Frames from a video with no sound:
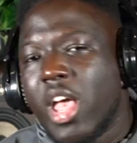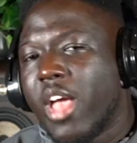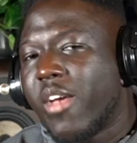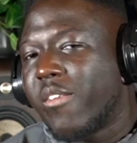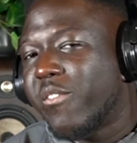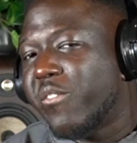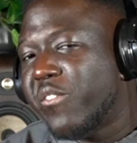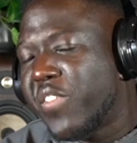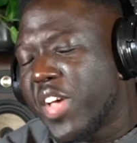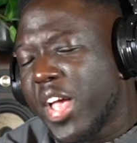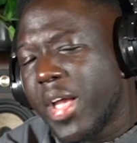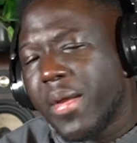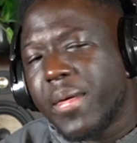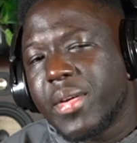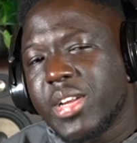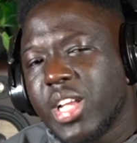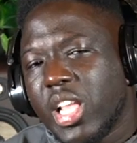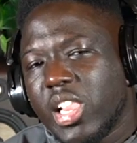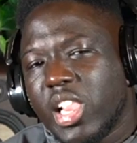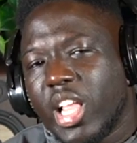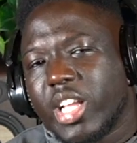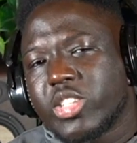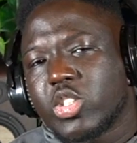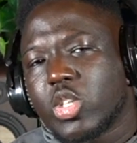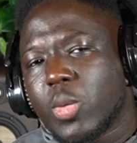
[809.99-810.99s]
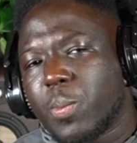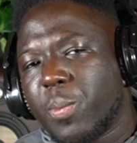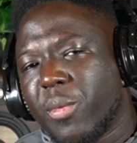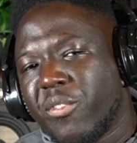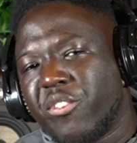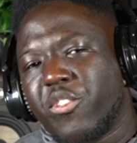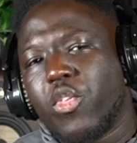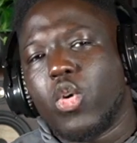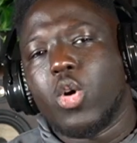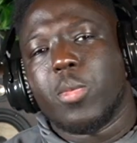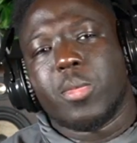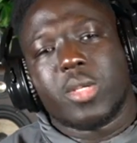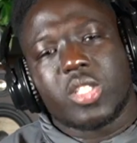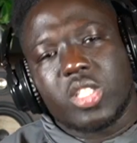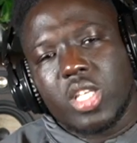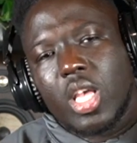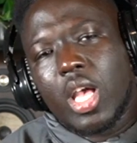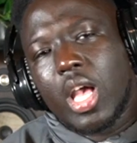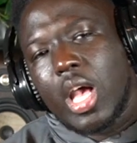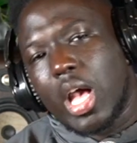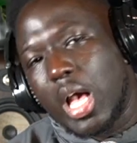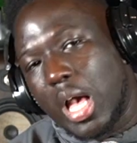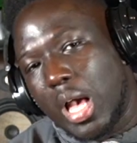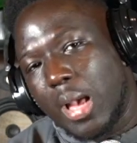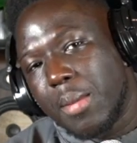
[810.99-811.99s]
Very electric performance.
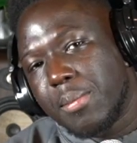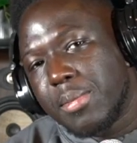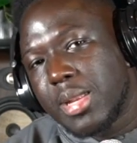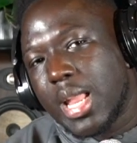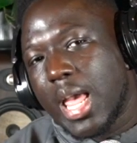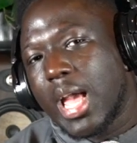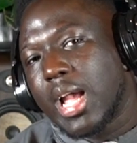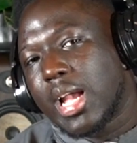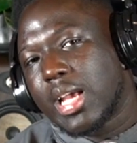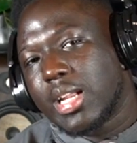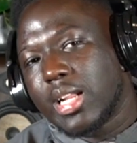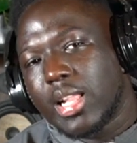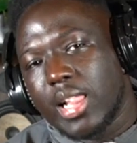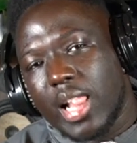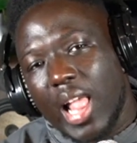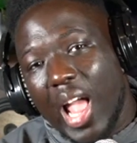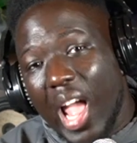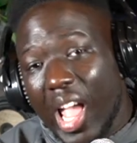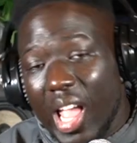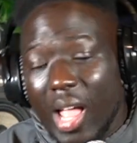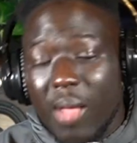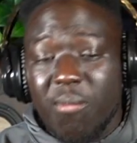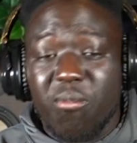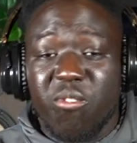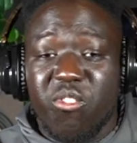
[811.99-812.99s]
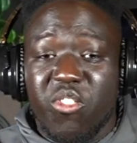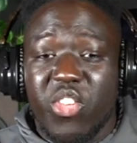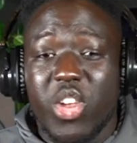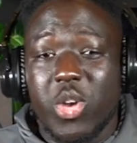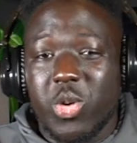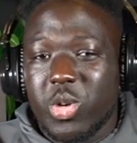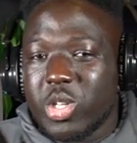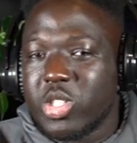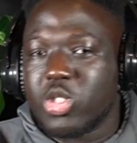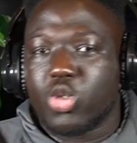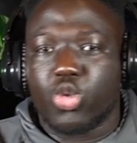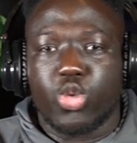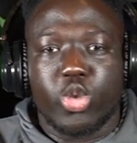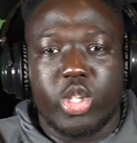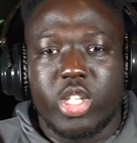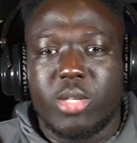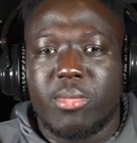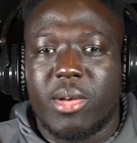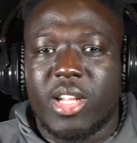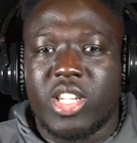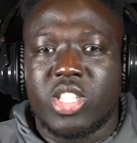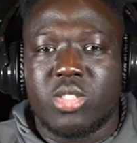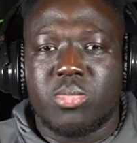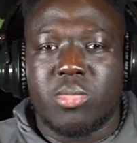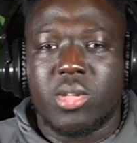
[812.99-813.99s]
I'm not going to lie. I'm very intrigued
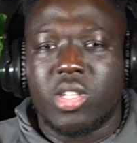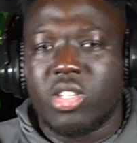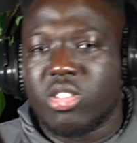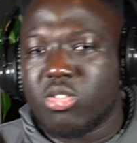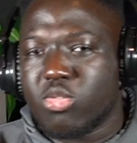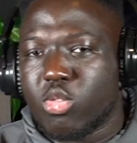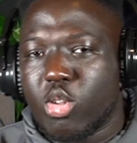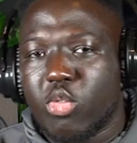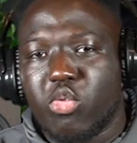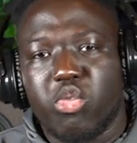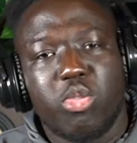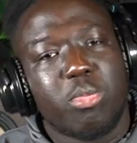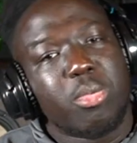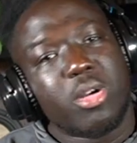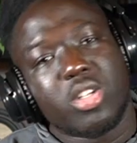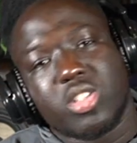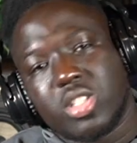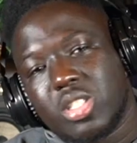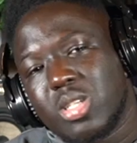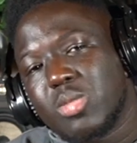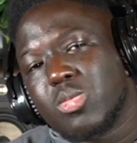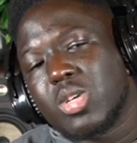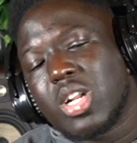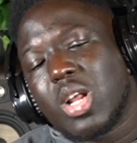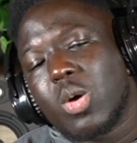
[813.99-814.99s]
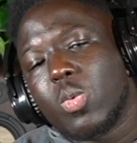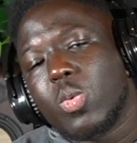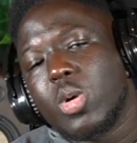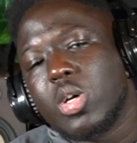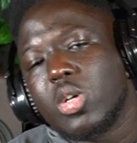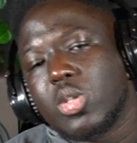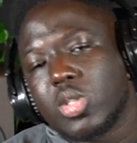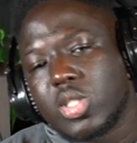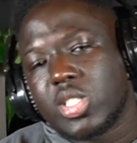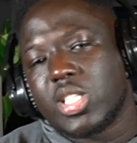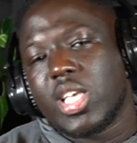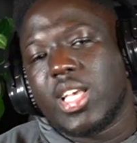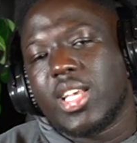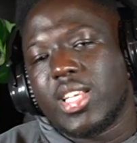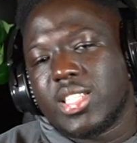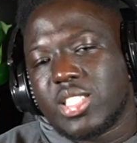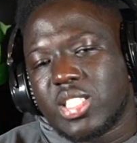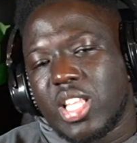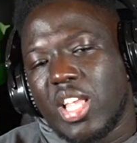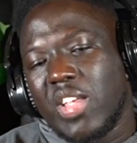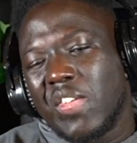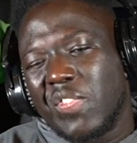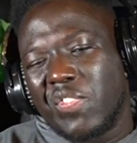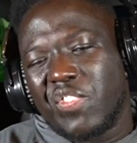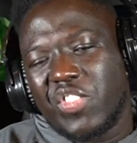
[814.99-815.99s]
by this Millersville football team. What I will say is
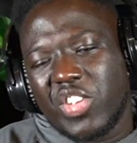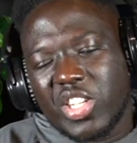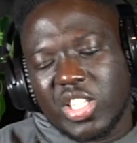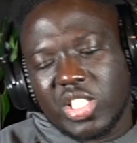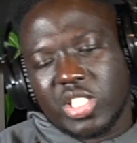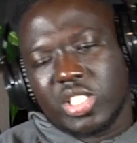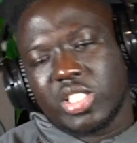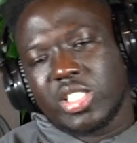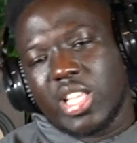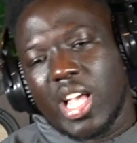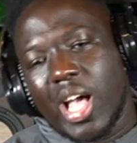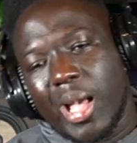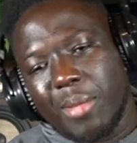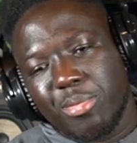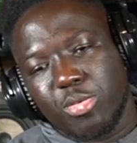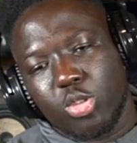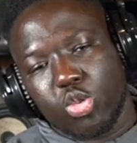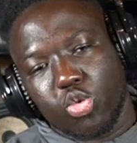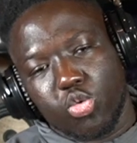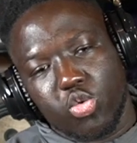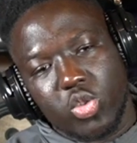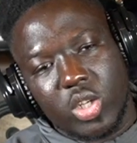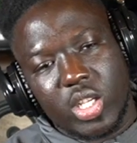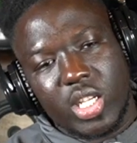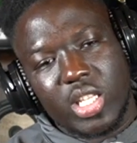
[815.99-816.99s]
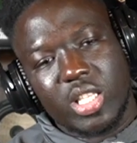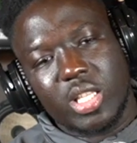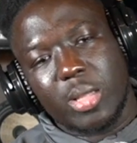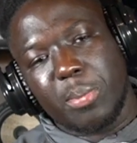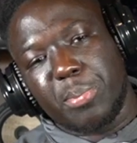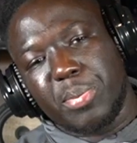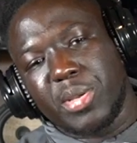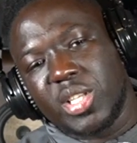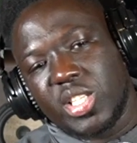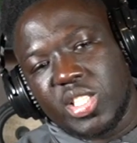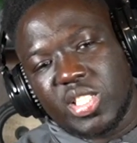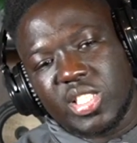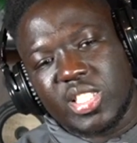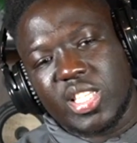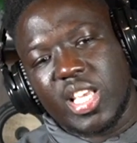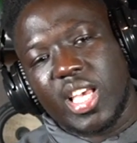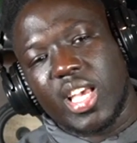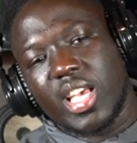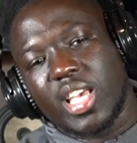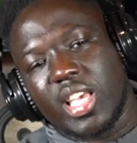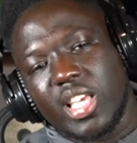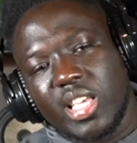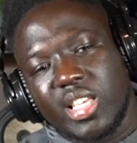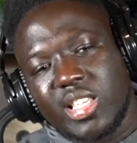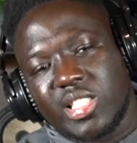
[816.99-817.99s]
they finished top 3 in the PSAC
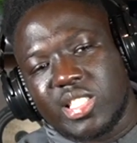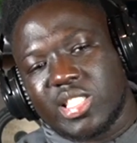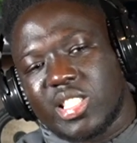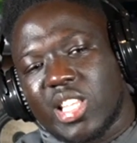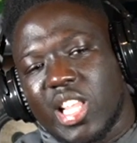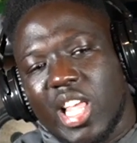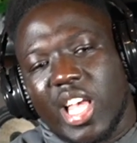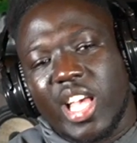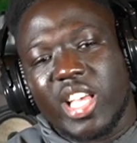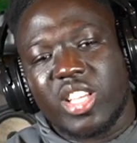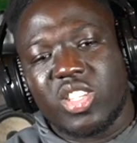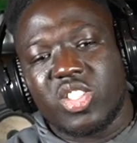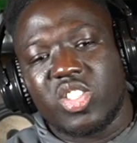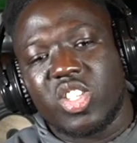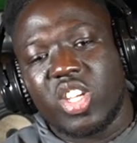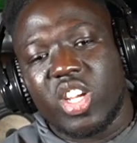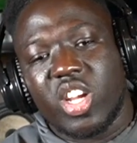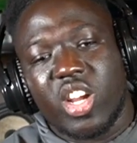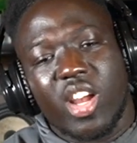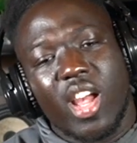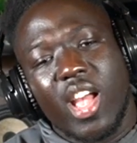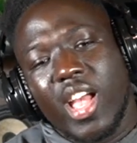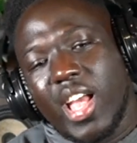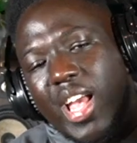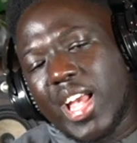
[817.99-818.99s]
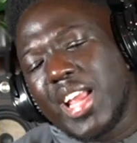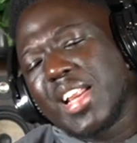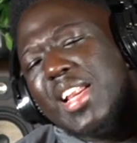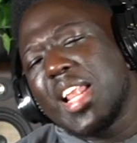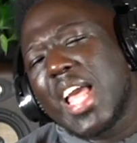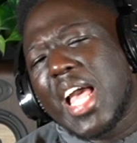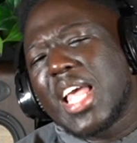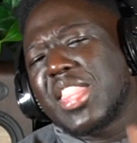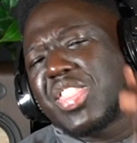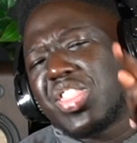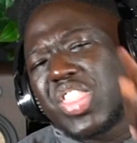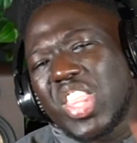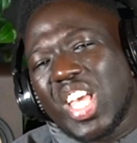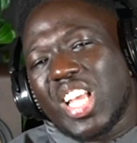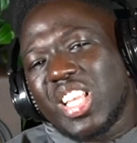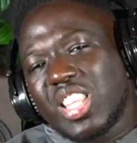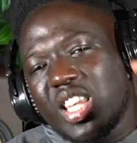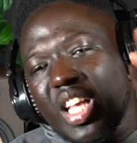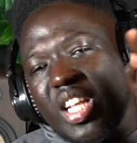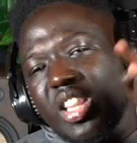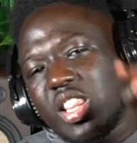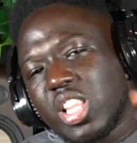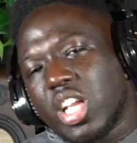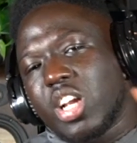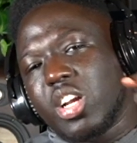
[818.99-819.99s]
East last year, and I think
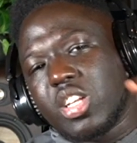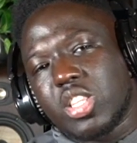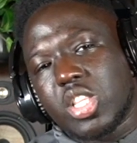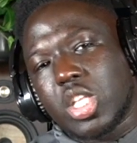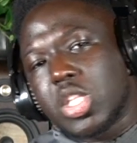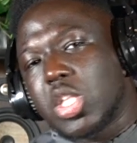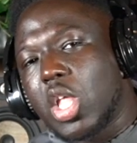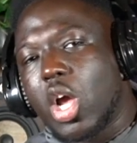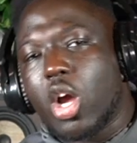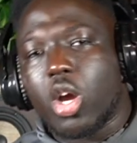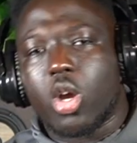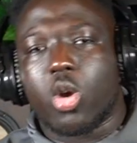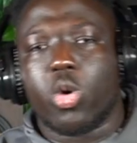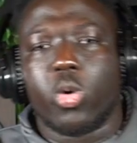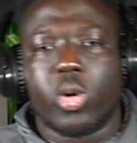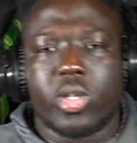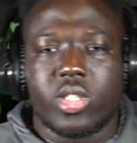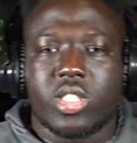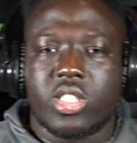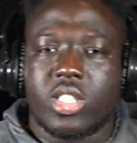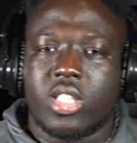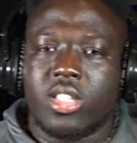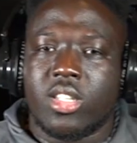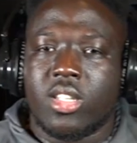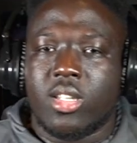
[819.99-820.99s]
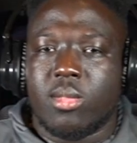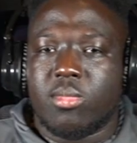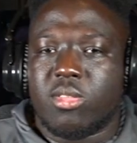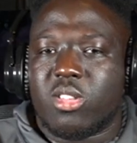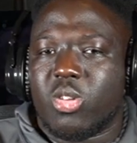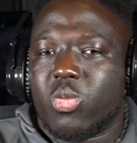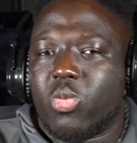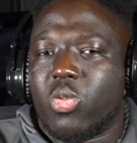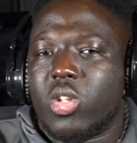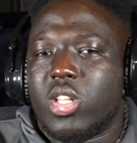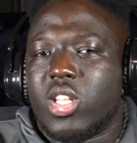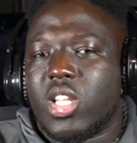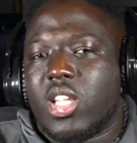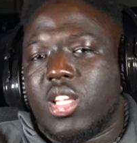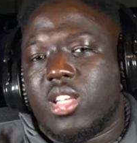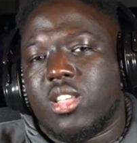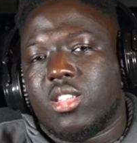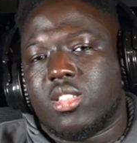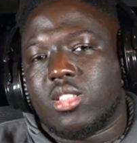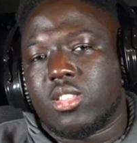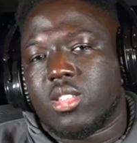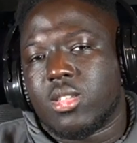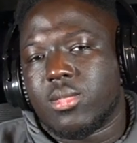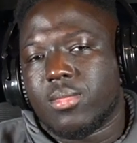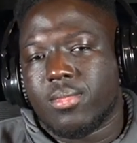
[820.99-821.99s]
that they're the dark horse team to win the
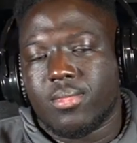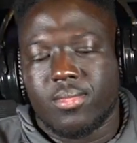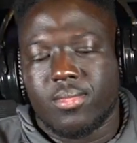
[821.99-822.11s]
East.